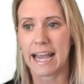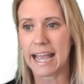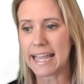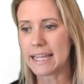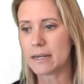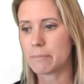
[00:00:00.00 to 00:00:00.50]

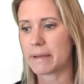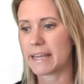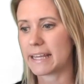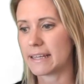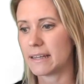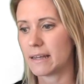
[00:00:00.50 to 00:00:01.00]
A and
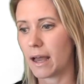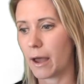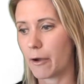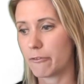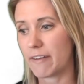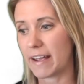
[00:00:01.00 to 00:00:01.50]
B
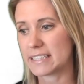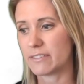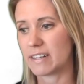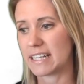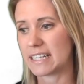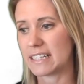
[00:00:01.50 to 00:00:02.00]
are
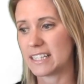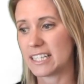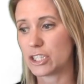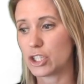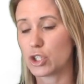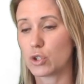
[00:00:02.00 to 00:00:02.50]
effectively
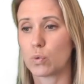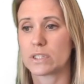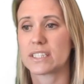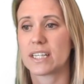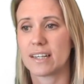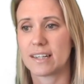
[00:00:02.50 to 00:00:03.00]
the
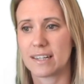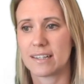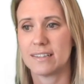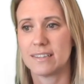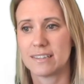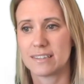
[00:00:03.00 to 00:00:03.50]

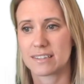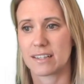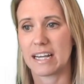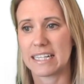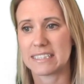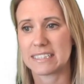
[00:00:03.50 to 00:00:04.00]
shorter
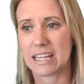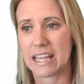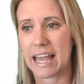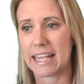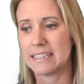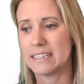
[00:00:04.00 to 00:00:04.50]
sides,
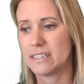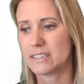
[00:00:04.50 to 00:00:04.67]
okay?